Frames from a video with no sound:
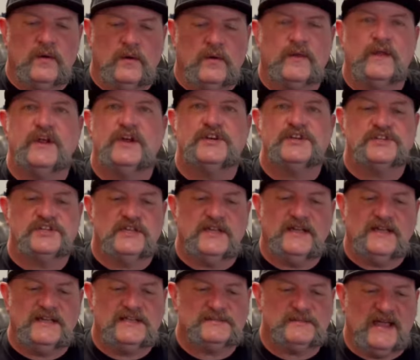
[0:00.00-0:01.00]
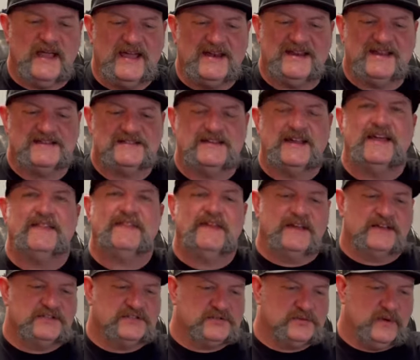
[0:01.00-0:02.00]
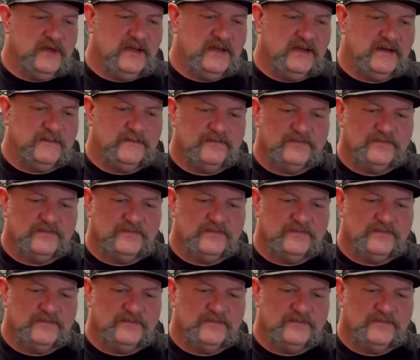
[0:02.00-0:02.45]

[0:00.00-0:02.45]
There she is, man. Isn't that thing sweet?